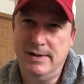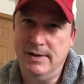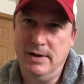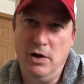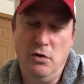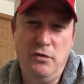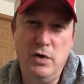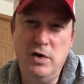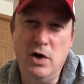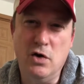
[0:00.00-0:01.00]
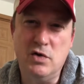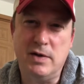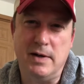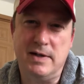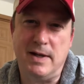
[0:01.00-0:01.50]
few
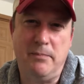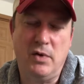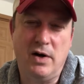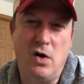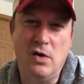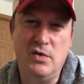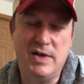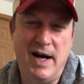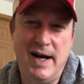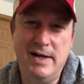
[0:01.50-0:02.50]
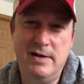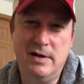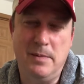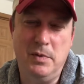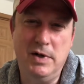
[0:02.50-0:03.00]
years, except for the Carlos
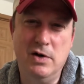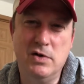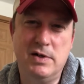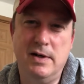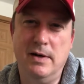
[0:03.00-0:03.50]
Hyde couple years